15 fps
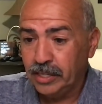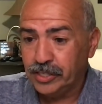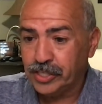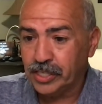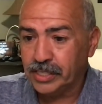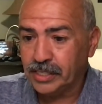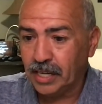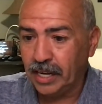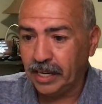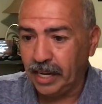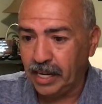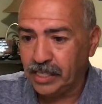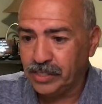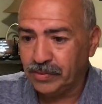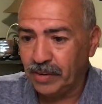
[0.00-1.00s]
Just like
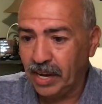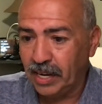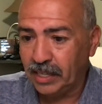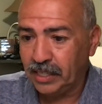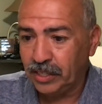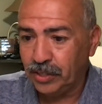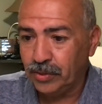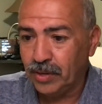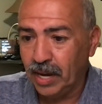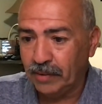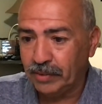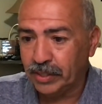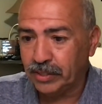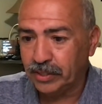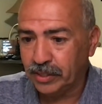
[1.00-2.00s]
HVAC, you
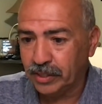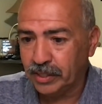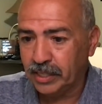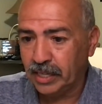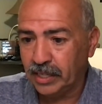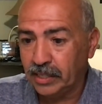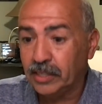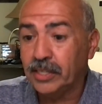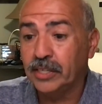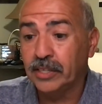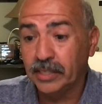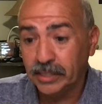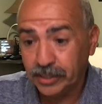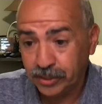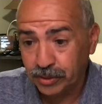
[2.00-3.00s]
have a good
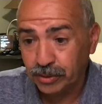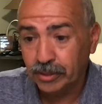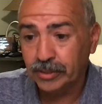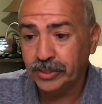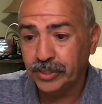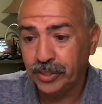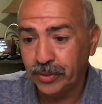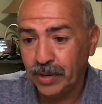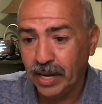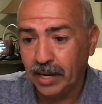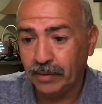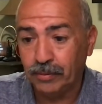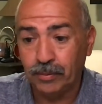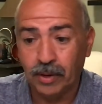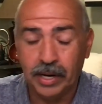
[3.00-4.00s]
as tools you
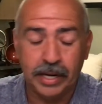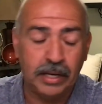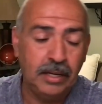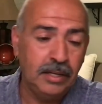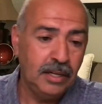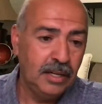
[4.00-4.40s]
have, right?